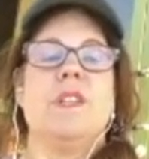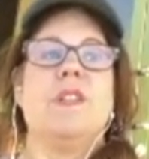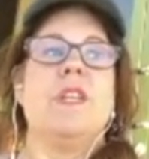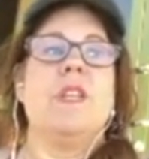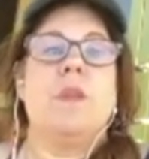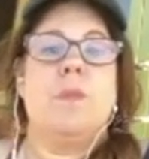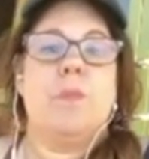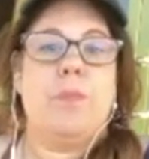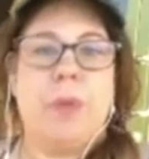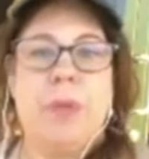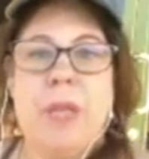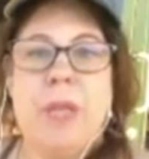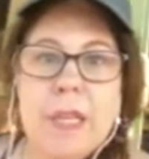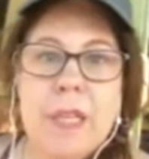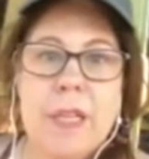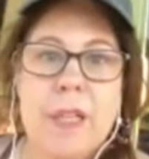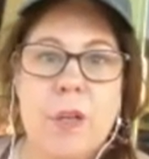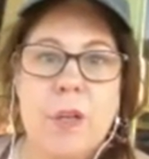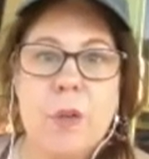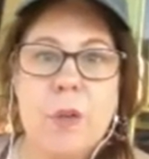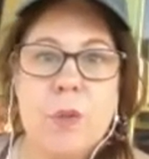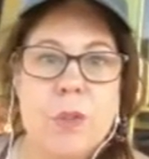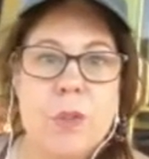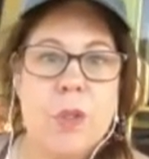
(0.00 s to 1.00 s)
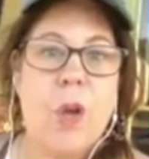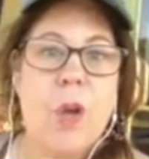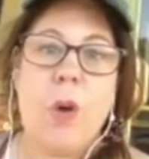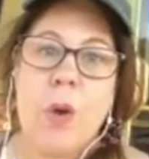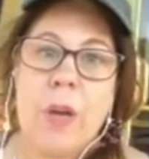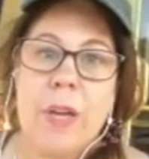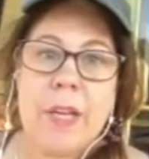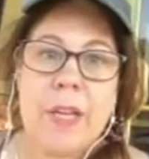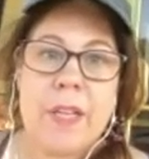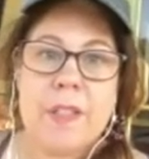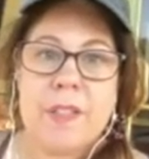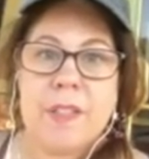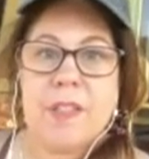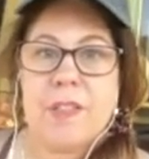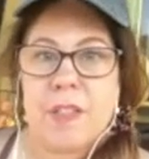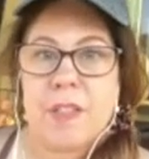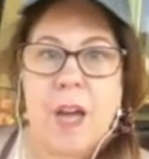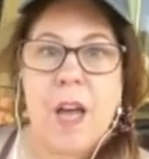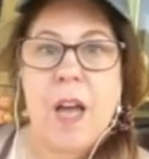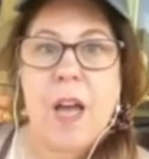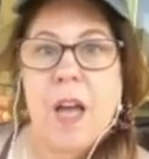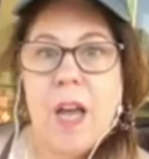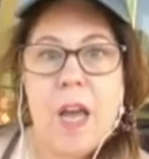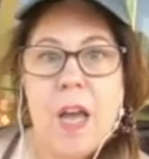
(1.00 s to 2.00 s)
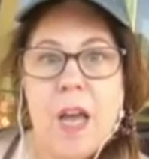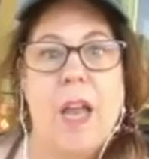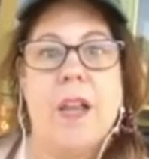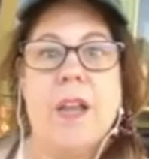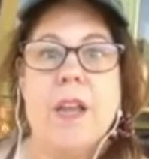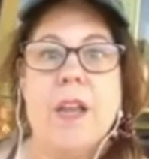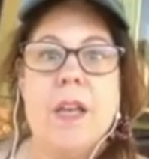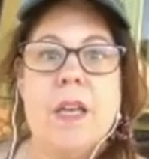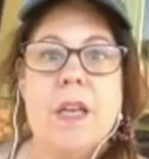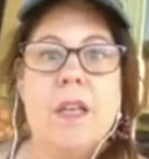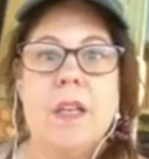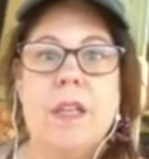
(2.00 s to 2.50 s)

Then the pity goes, oh, I guess it's on,